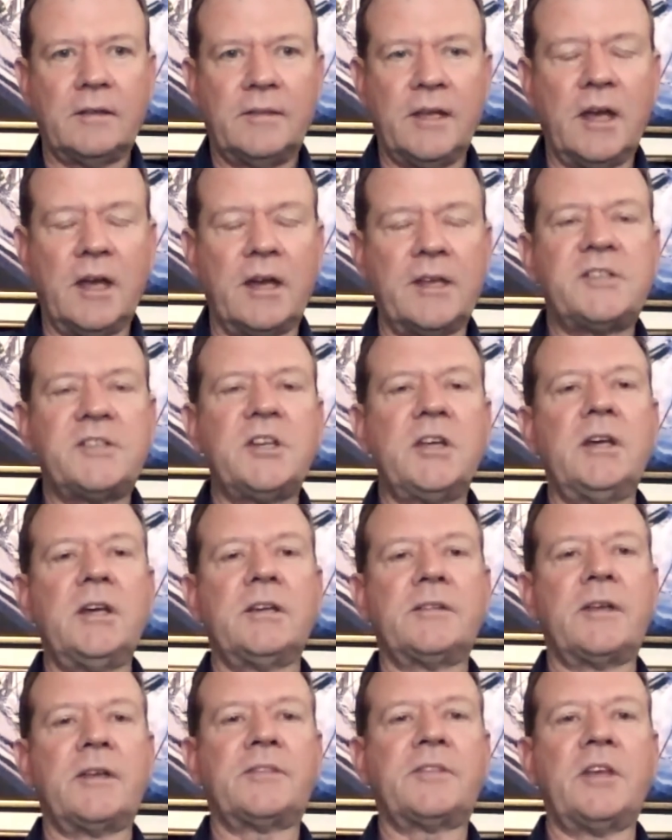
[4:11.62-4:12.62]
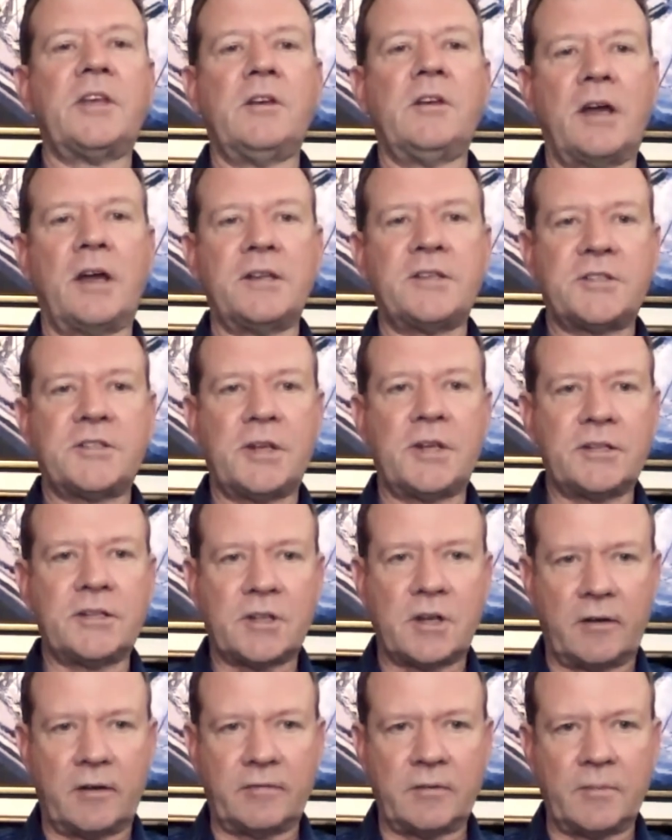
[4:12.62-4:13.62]
The idea that the United States
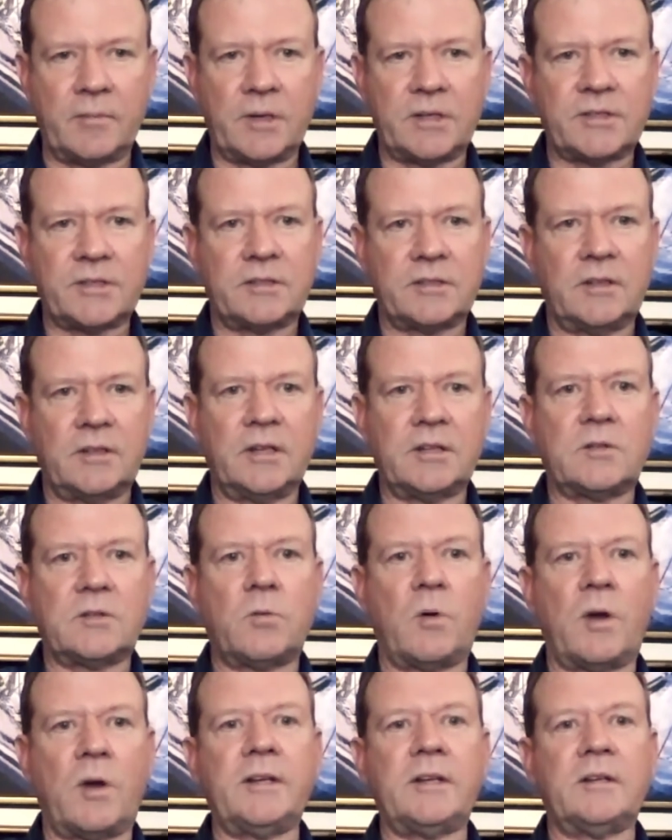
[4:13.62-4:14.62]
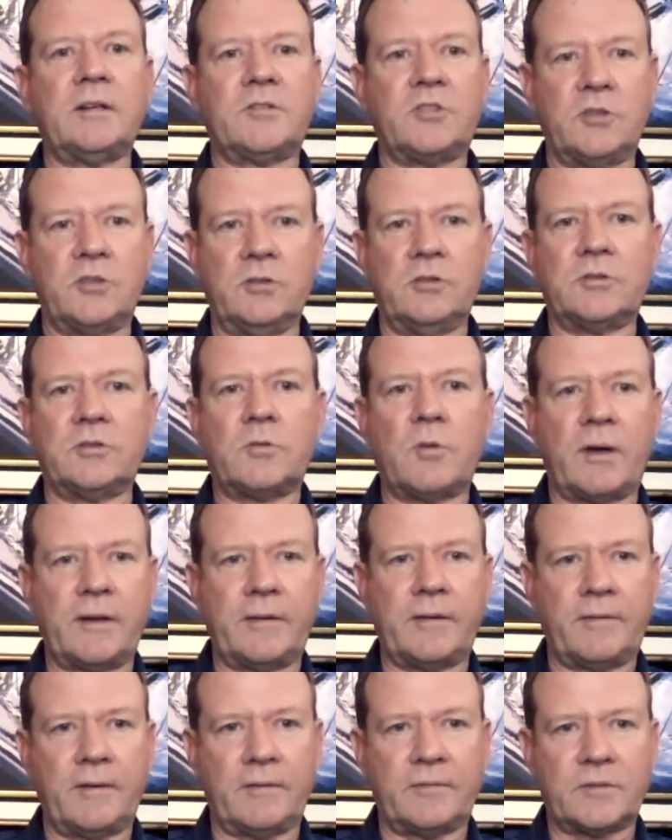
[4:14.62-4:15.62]
government in June
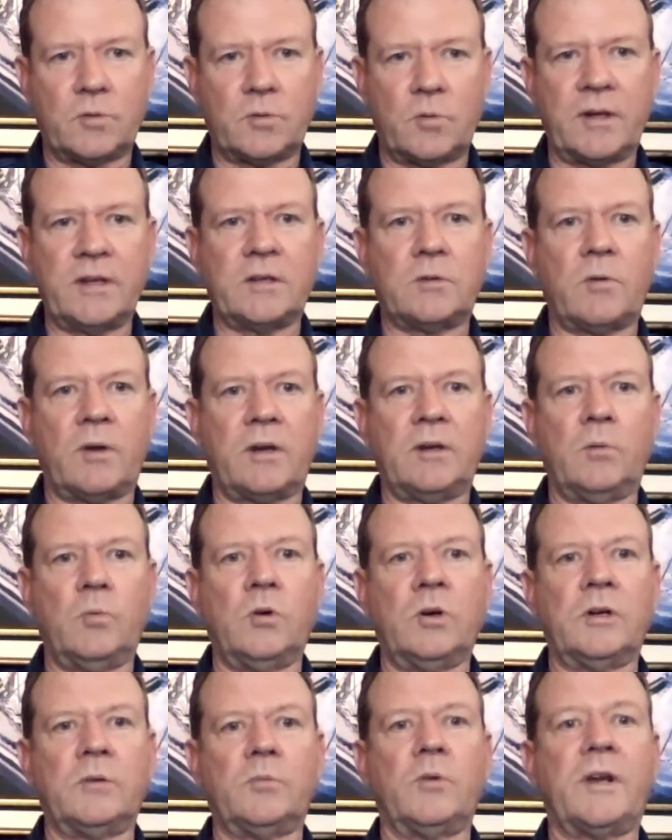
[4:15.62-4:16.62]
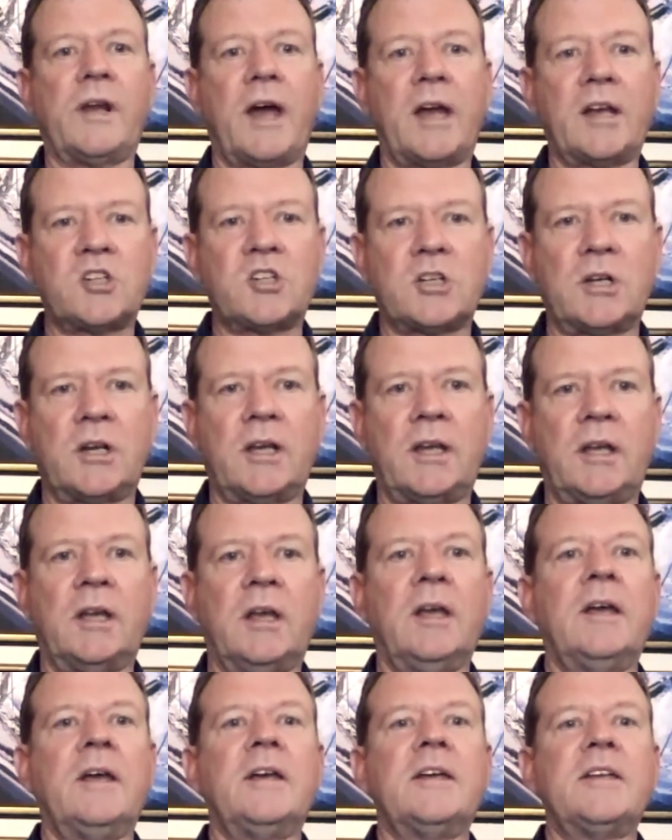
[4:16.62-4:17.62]
25th, 2021 would actually
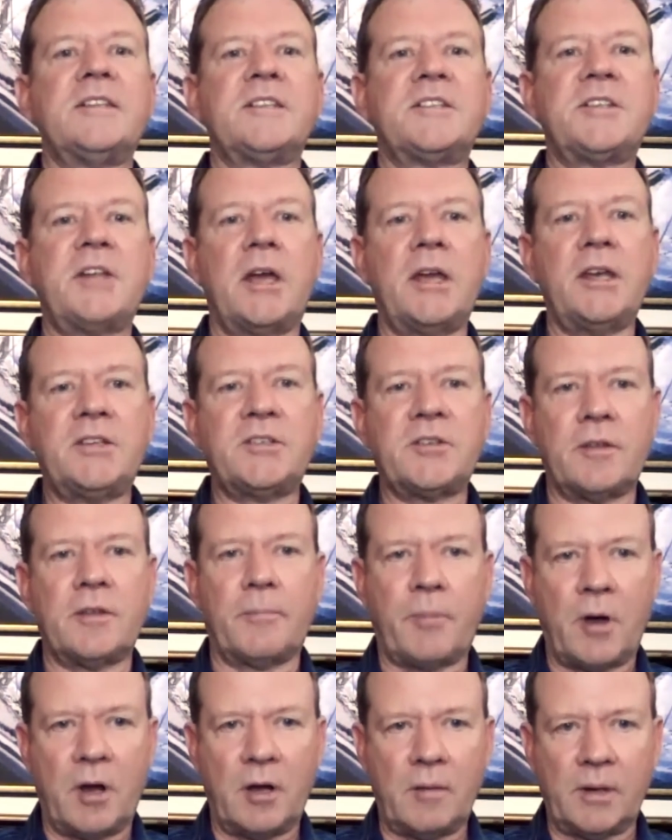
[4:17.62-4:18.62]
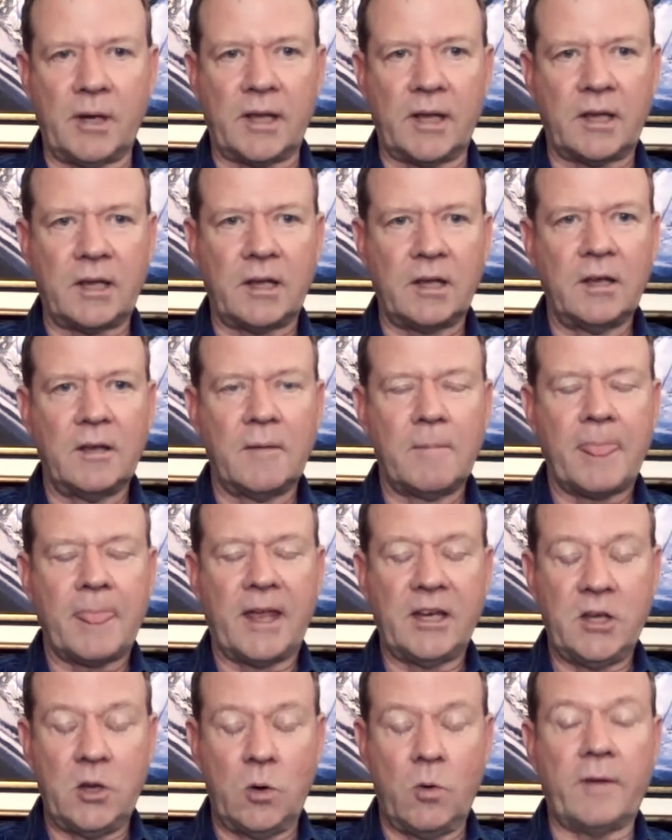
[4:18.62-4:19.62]
say to the public,
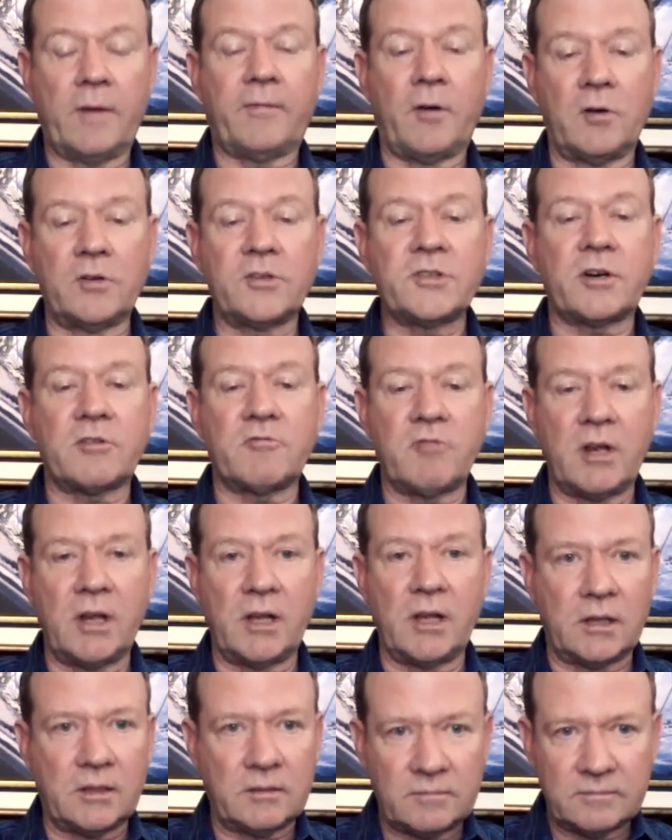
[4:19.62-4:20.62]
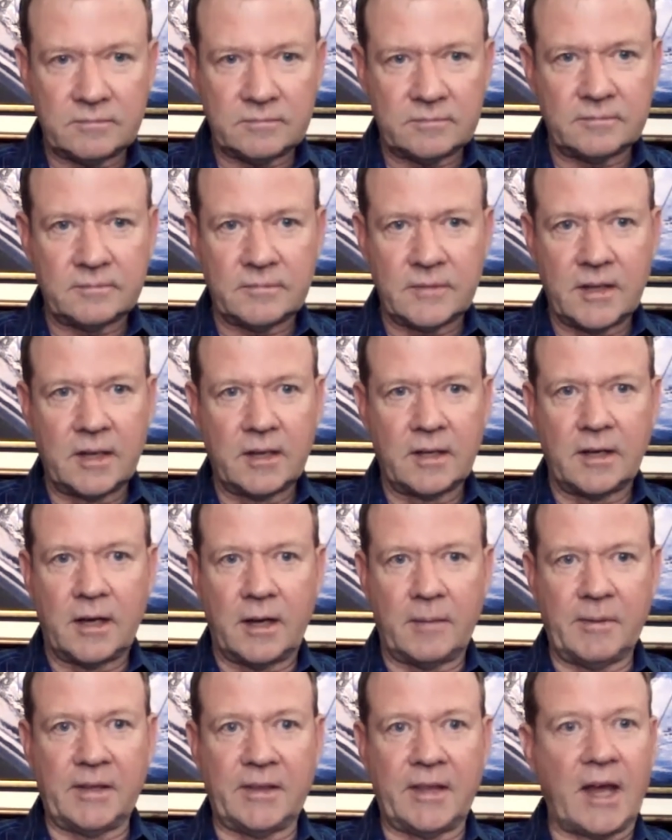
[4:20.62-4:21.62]
UFOs are real.
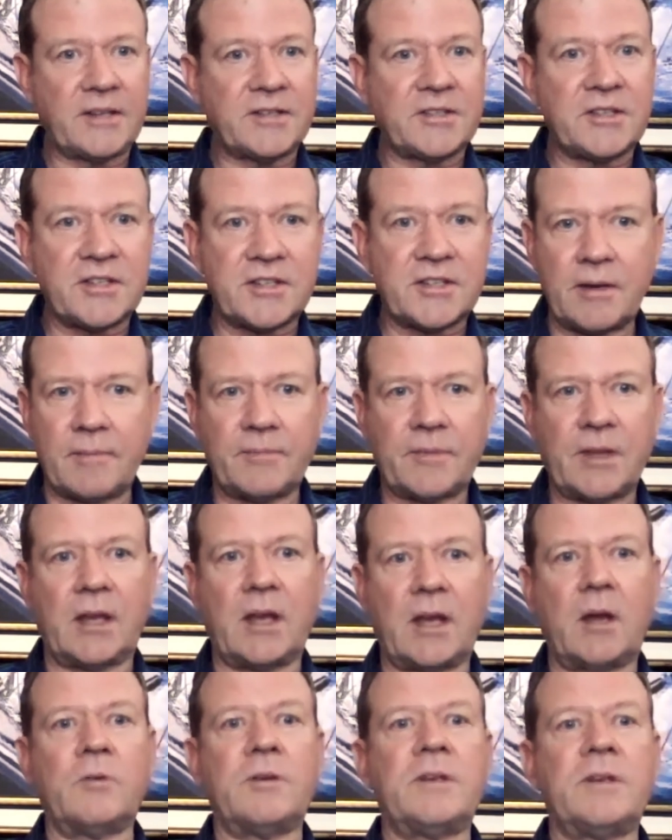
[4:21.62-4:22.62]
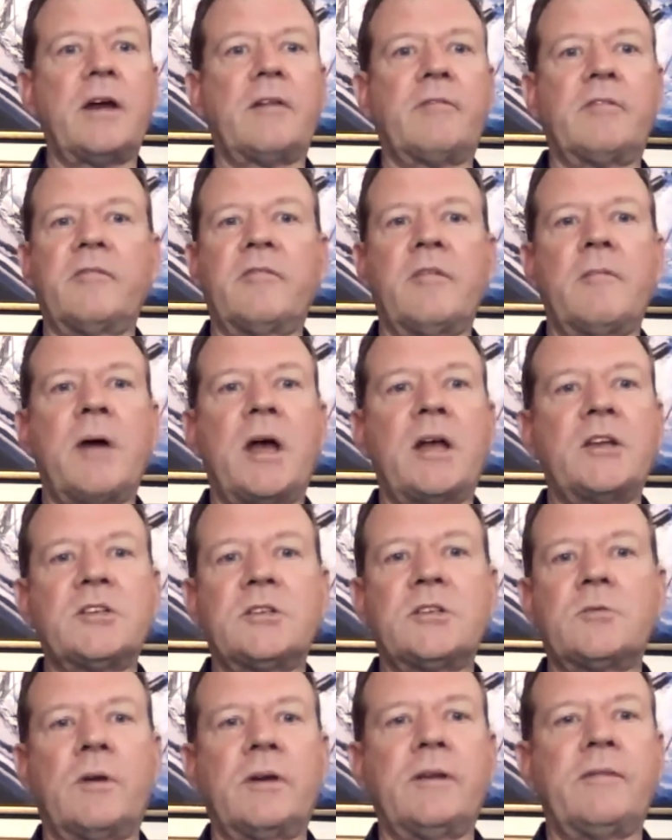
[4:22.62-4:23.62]
I mean, that's something I would never have
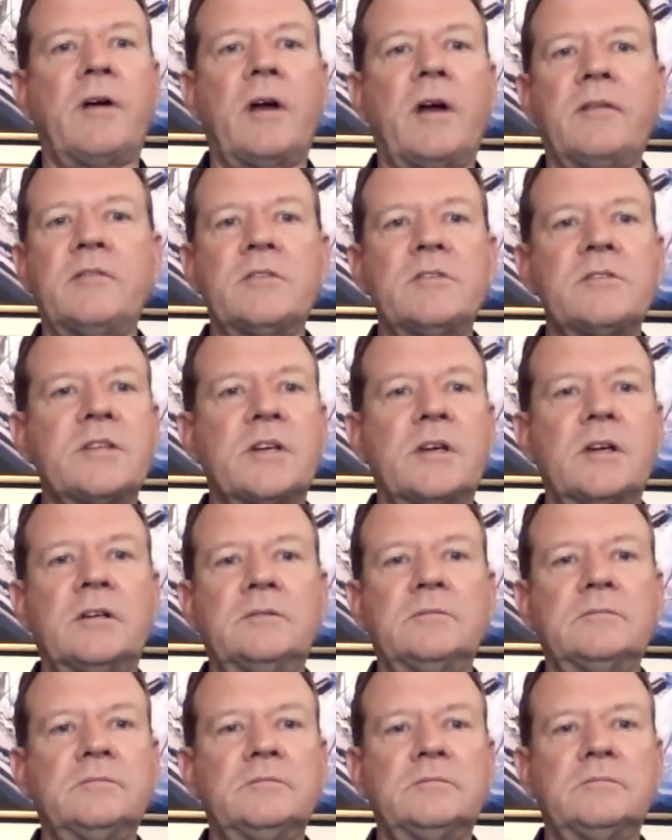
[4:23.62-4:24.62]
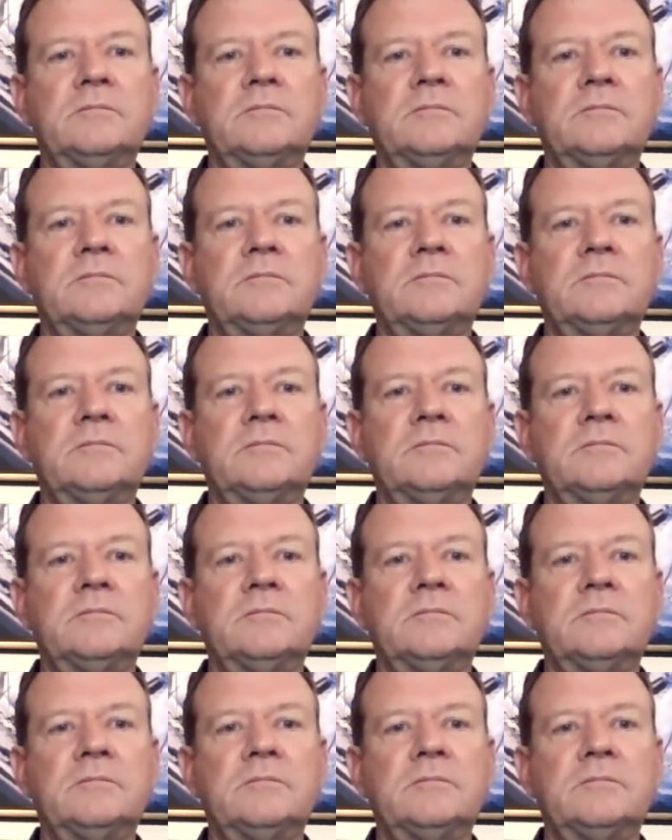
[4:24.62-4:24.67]
imagined 25 years ago.